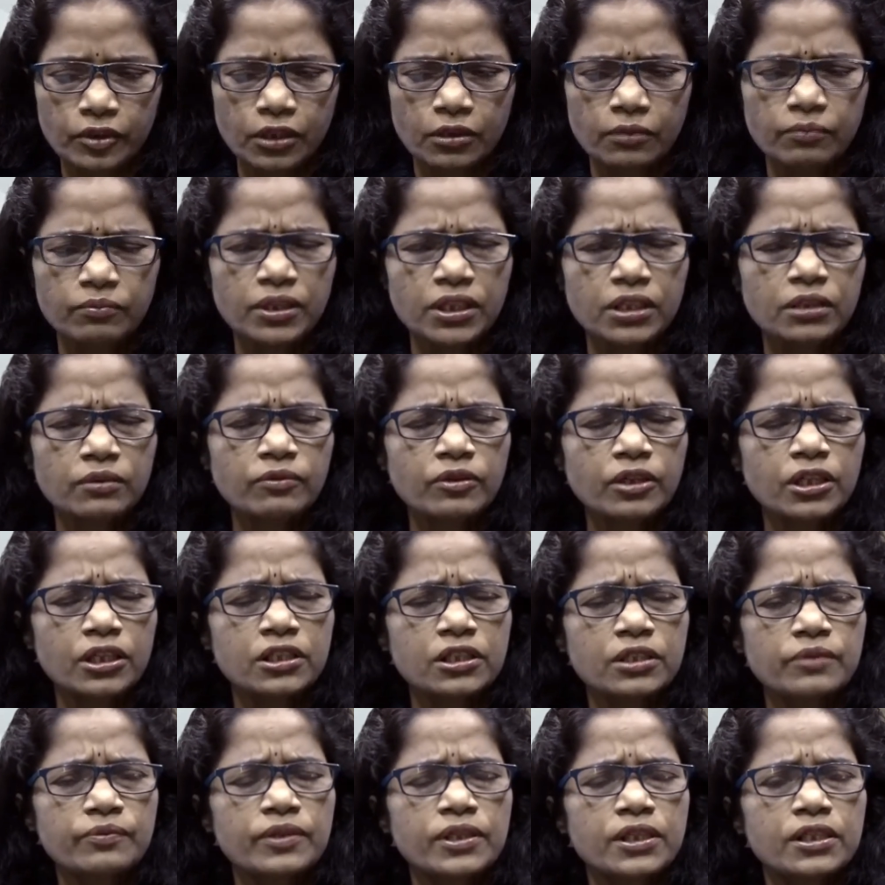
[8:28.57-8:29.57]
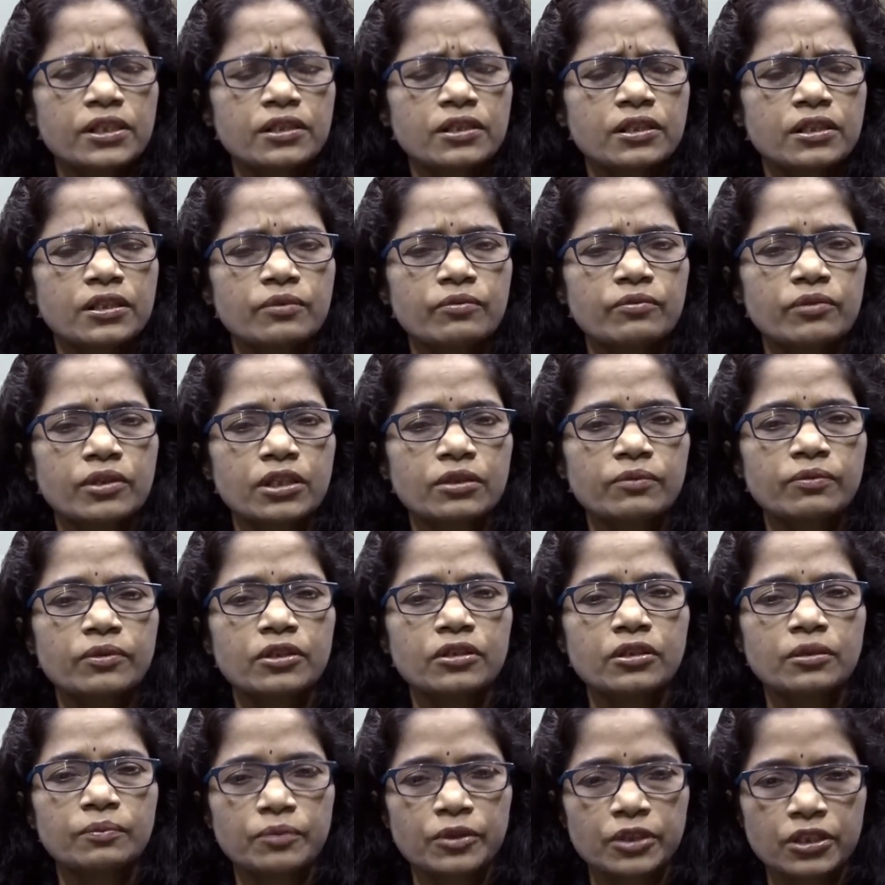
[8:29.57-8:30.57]
benevolent spirits, they work for
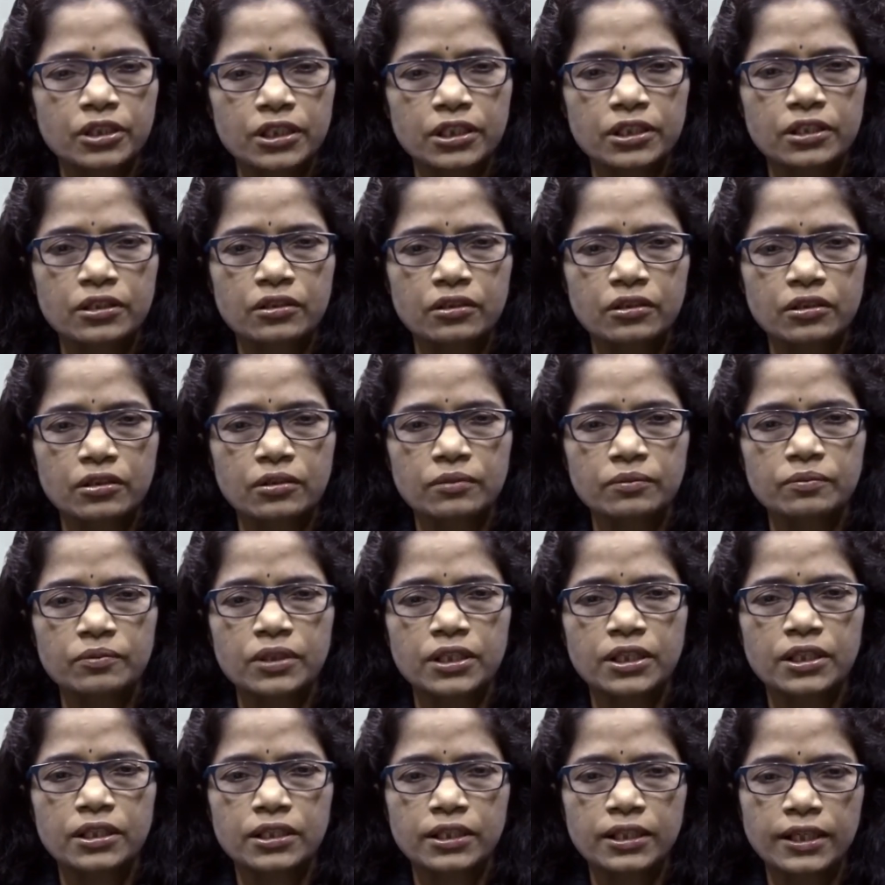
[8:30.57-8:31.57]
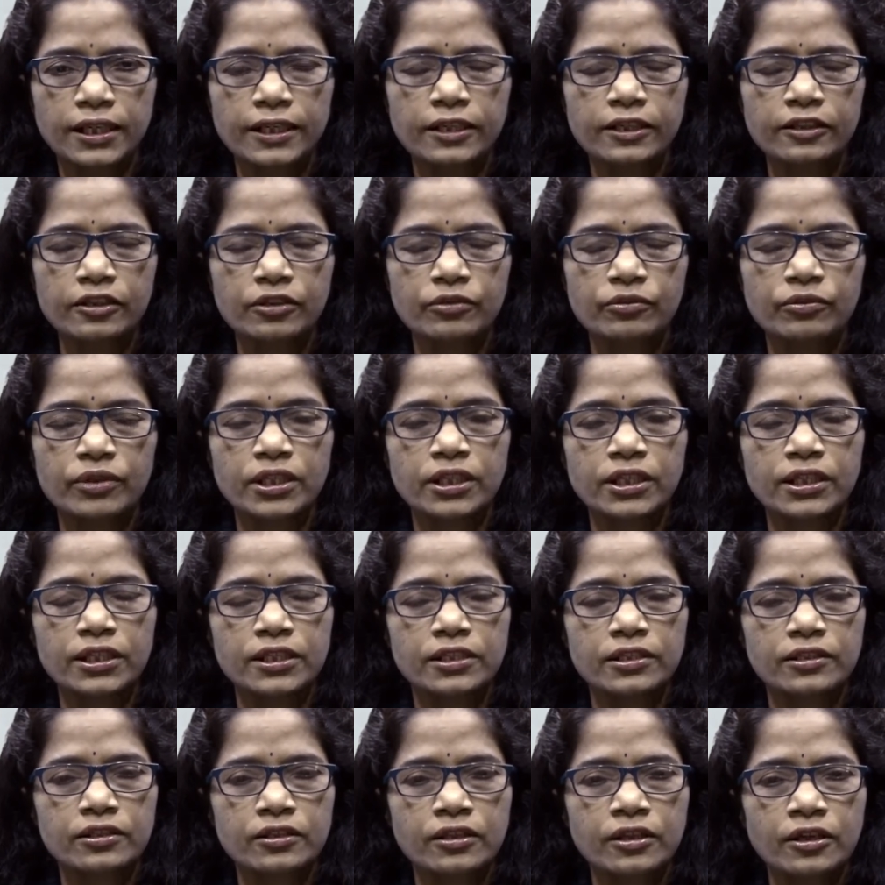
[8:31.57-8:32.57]
the protection of their health,
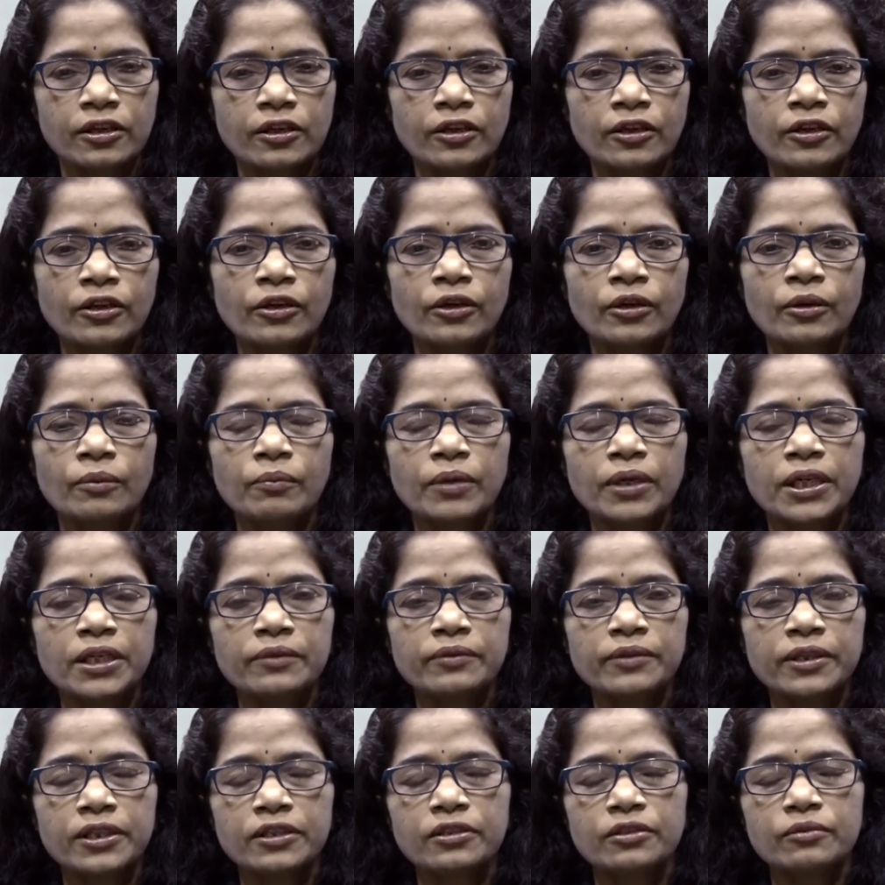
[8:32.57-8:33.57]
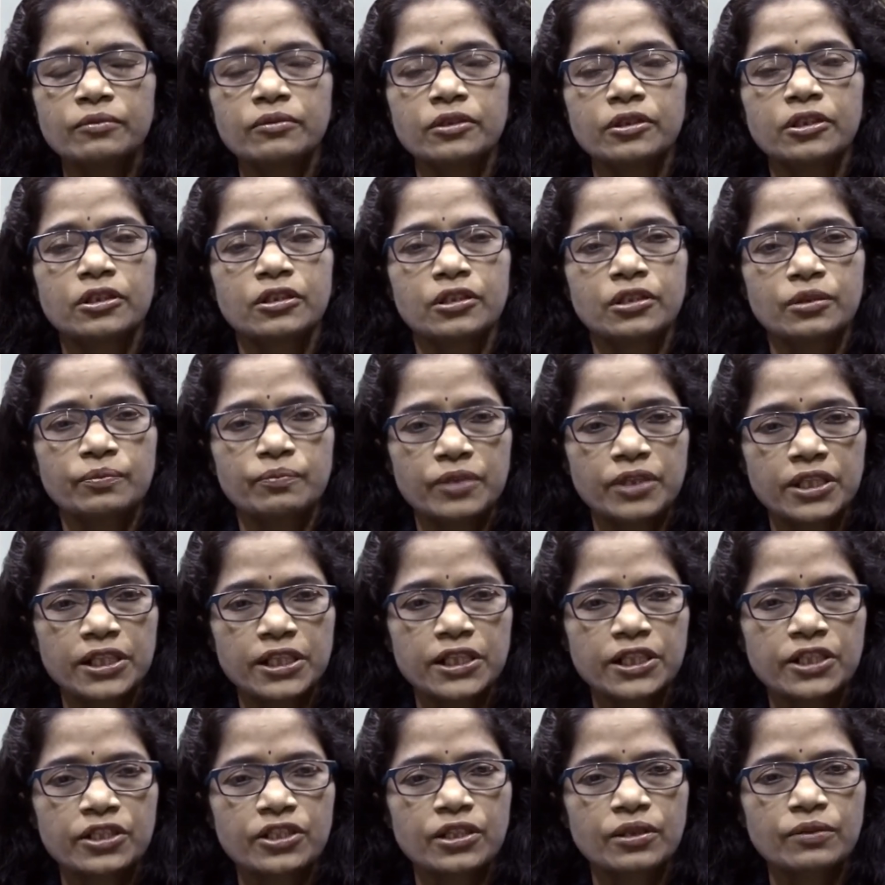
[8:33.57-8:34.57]
whereas malevolent
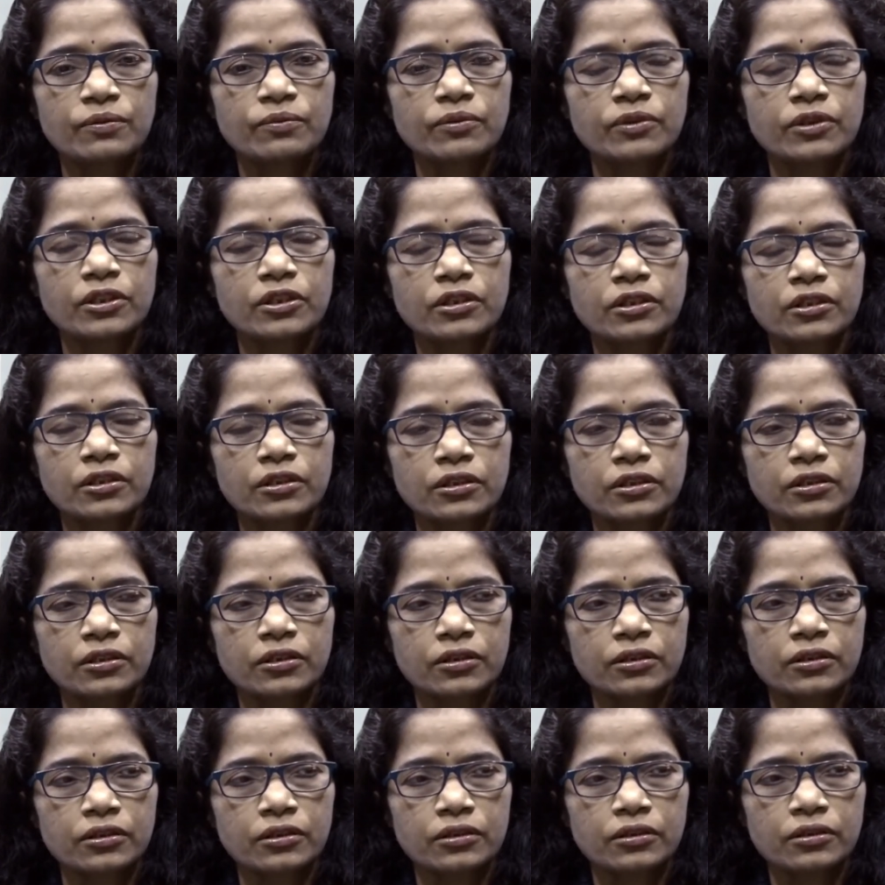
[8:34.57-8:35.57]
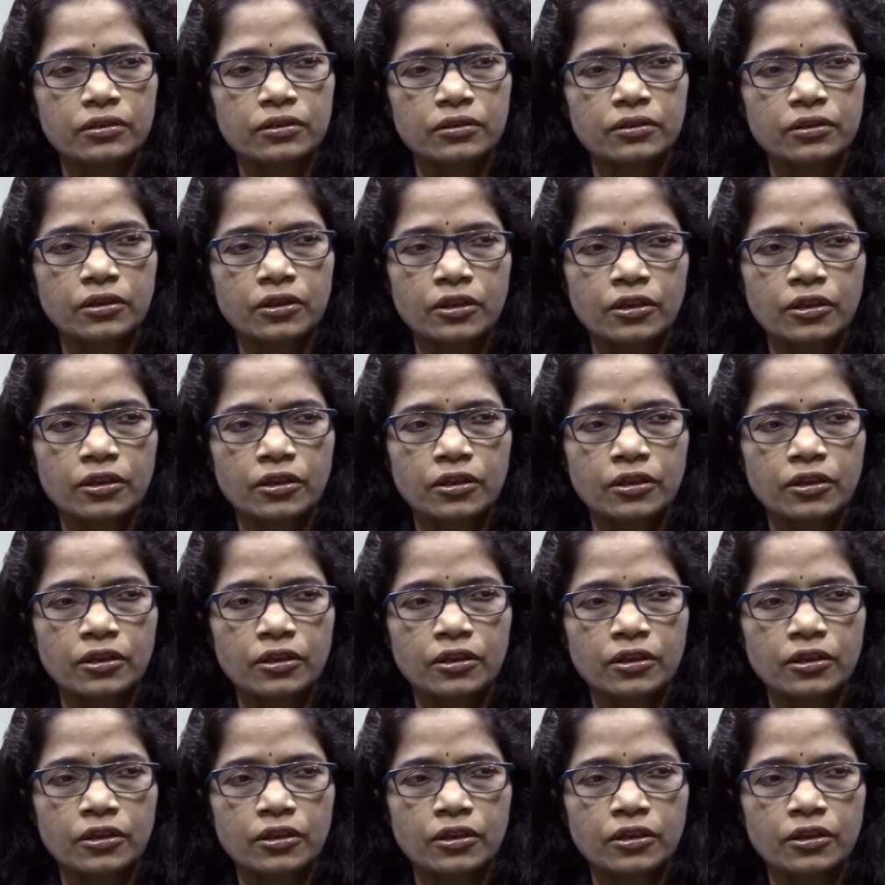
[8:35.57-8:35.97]
spirits, they work for